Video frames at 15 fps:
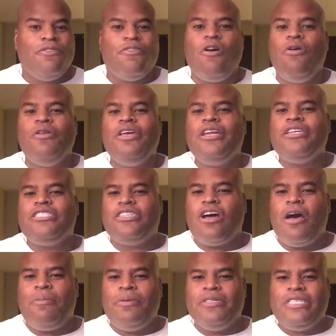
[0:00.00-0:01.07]
only to
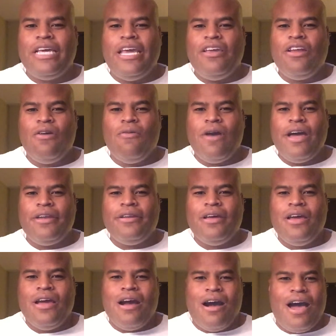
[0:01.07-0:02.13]
stop and say, you know what?
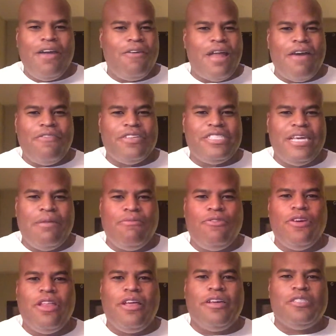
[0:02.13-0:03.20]
I don't have the same
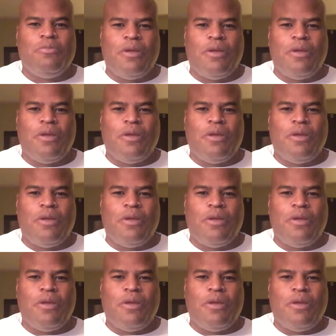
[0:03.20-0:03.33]
feelings,